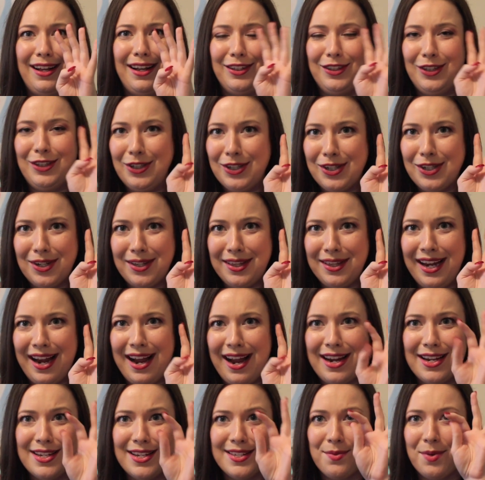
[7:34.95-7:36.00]
look on the
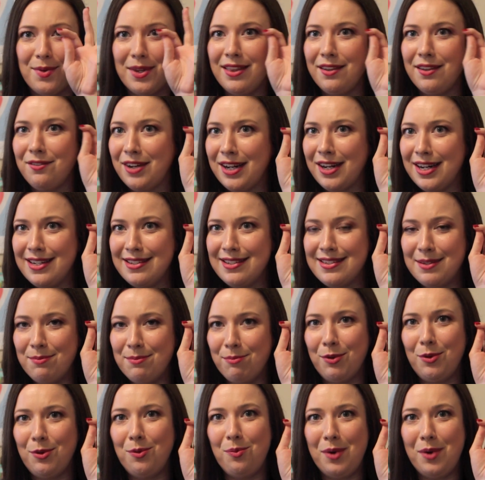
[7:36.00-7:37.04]
eyes with a very
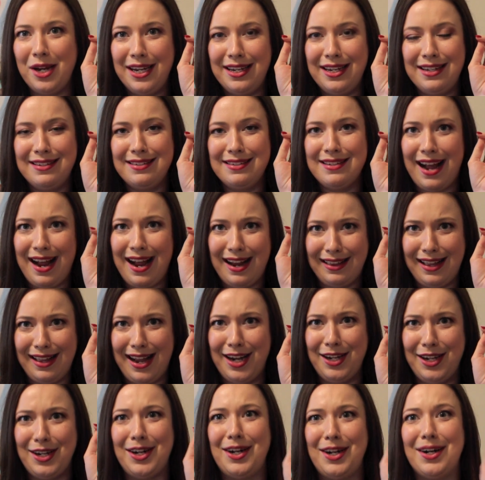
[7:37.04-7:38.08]
simple winged
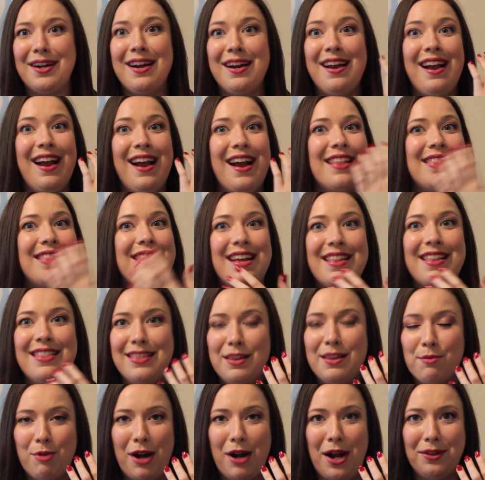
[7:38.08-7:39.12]
eyeliner, and then
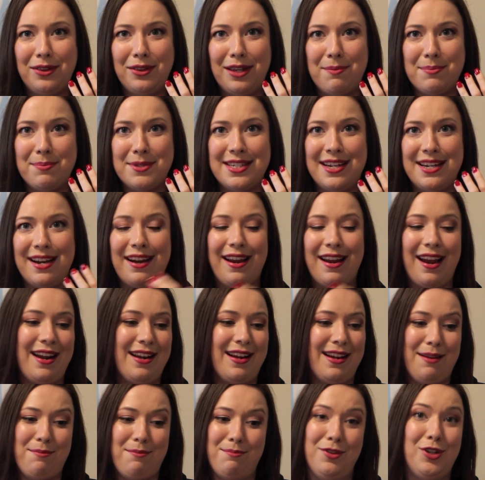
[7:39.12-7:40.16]
the brown lipstick,
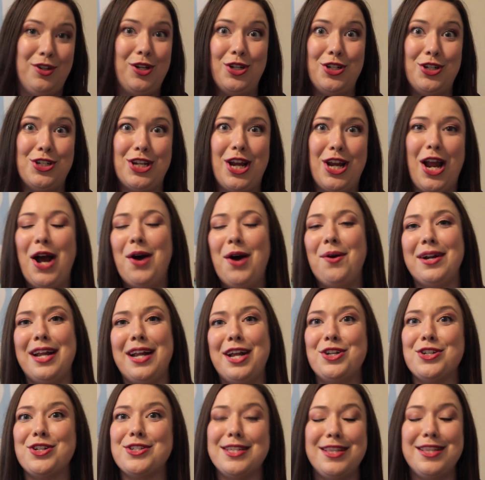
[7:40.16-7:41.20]
and I'm good to go, and
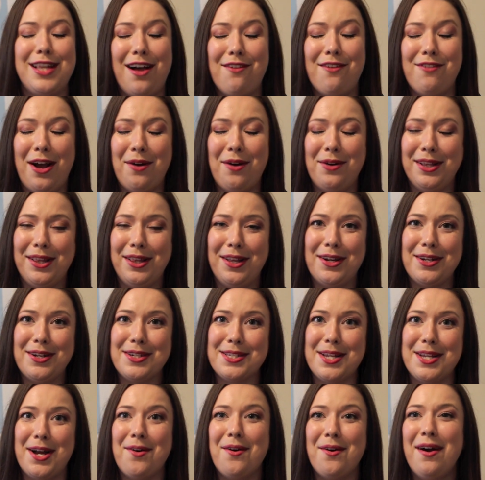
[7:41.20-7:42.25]
I just love how it looks.
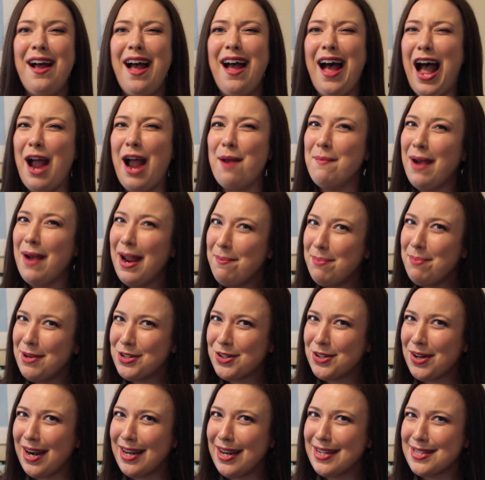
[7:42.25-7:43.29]
So I might be
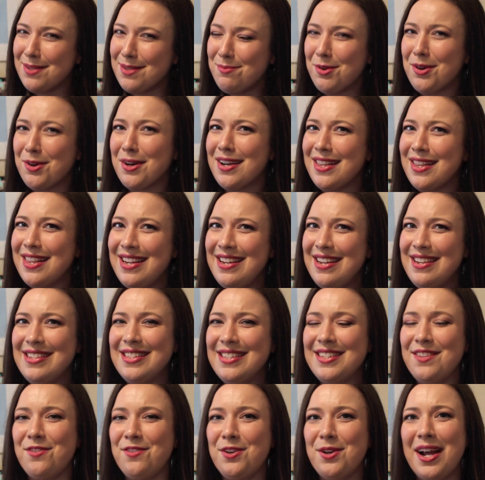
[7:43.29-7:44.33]
trying some more of
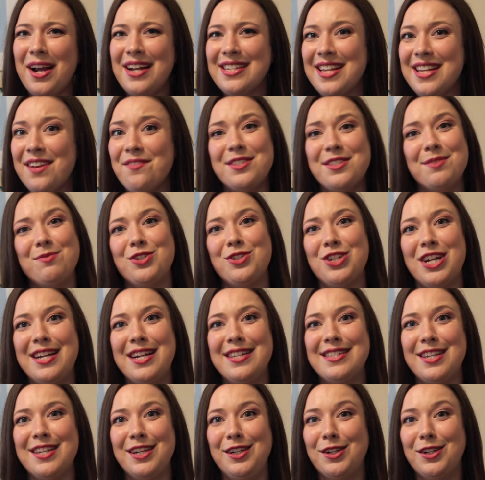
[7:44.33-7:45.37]
these. If you guys have some
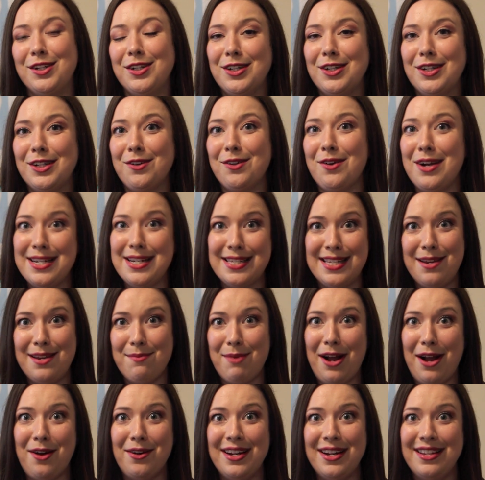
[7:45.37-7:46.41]
shades that you're crazy
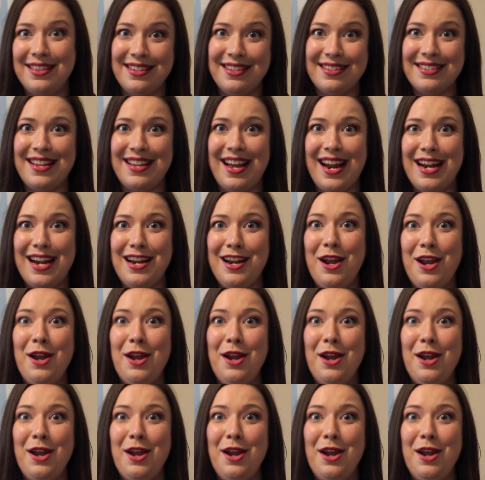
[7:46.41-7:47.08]
about in this line,